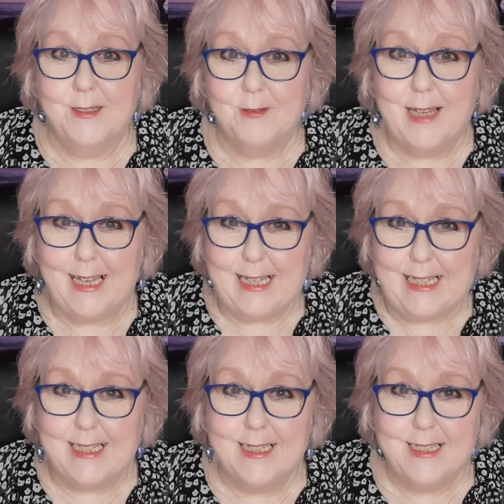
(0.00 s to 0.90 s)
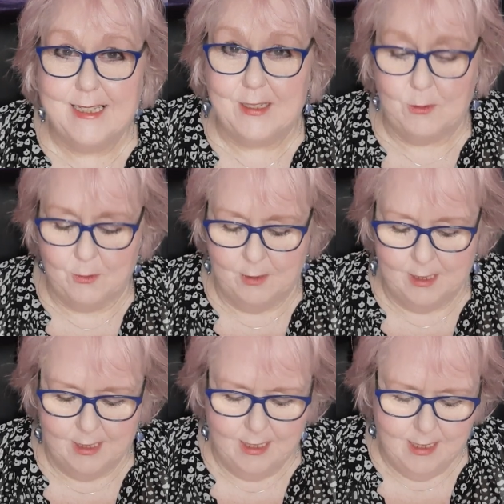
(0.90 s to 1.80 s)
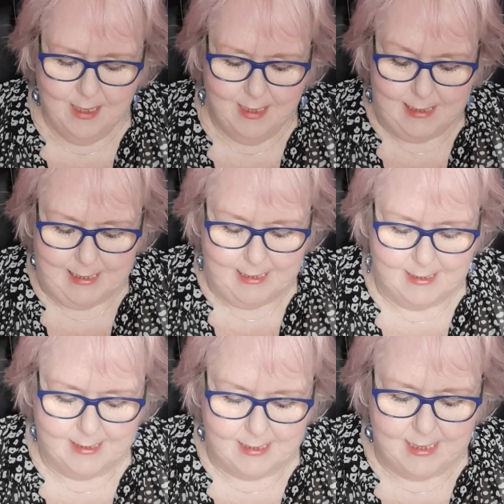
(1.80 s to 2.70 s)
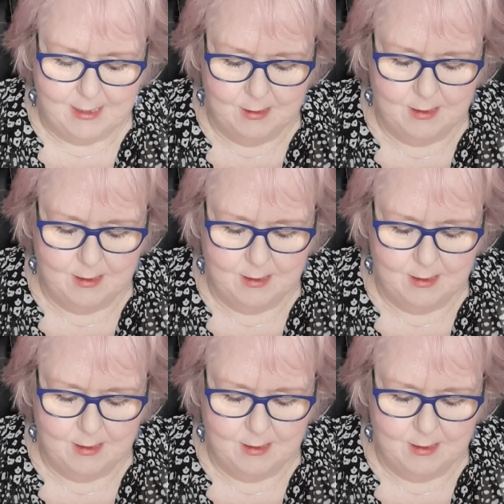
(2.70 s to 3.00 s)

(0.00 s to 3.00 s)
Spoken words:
Okay, so let's see.